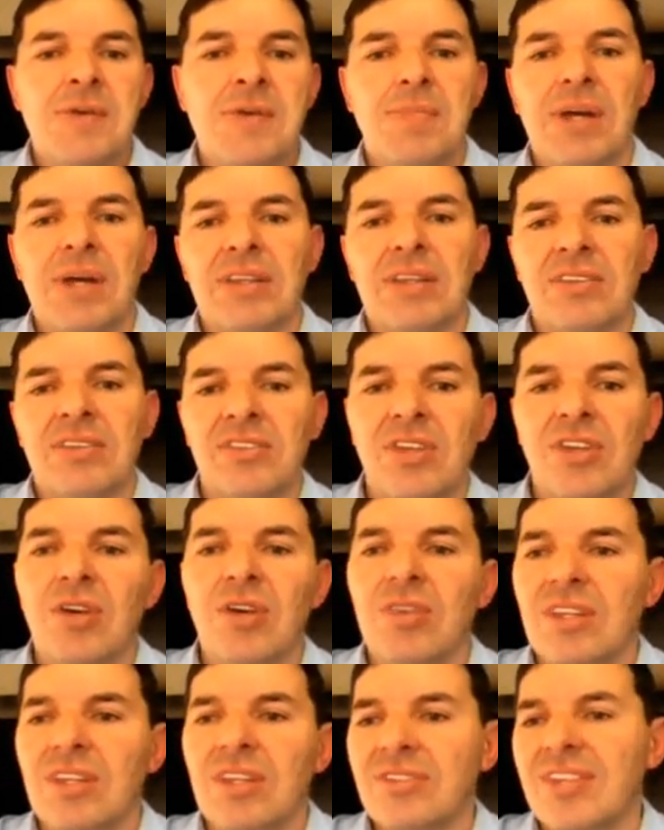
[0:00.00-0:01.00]
But
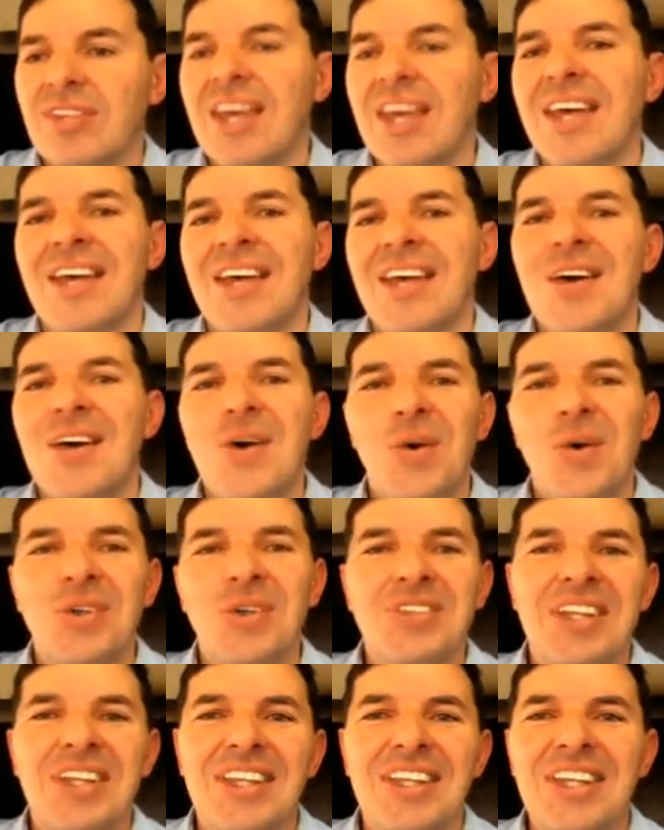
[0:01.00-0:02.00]
so there's
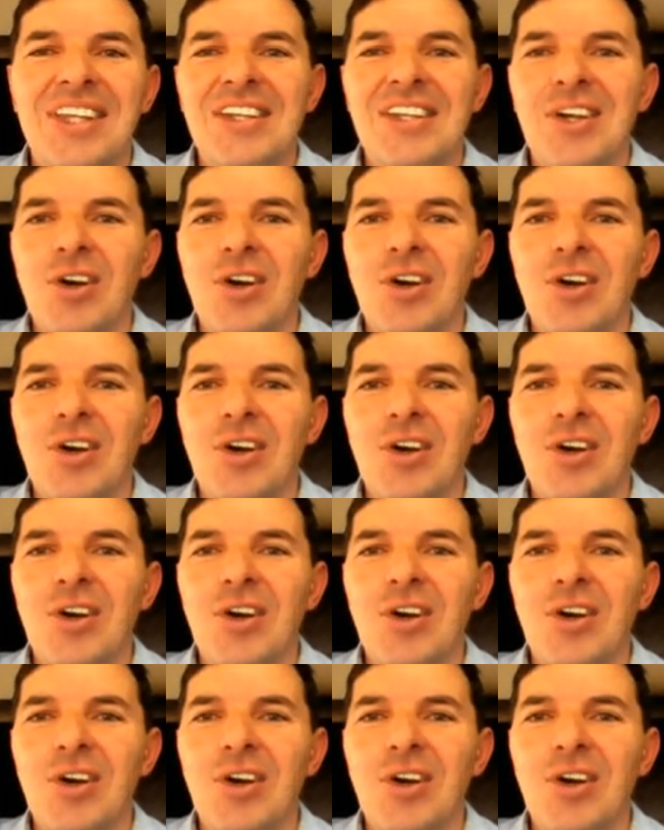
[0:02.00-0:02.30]
always that inner